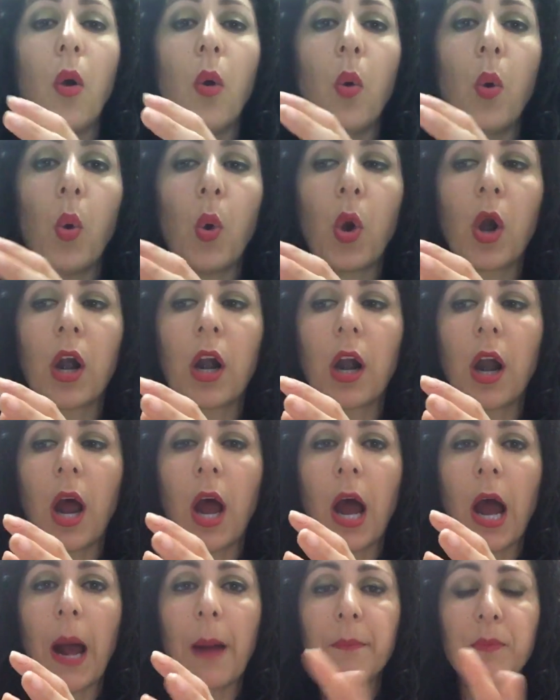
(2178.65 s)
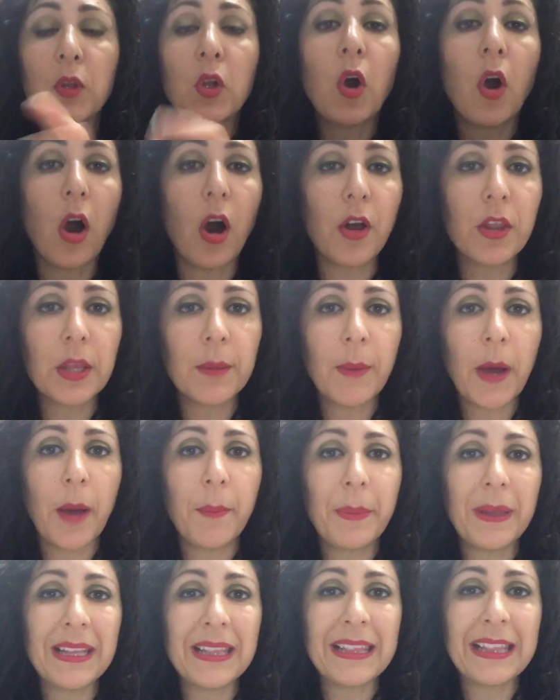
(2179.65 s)
or call them
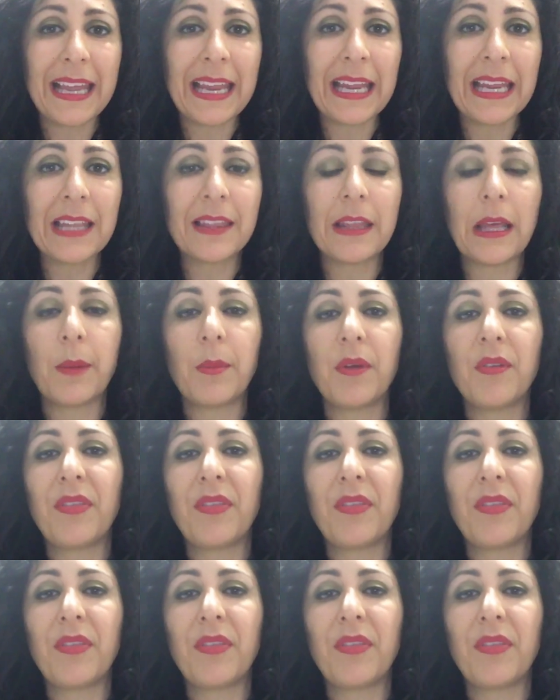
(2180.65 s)
up and thank them.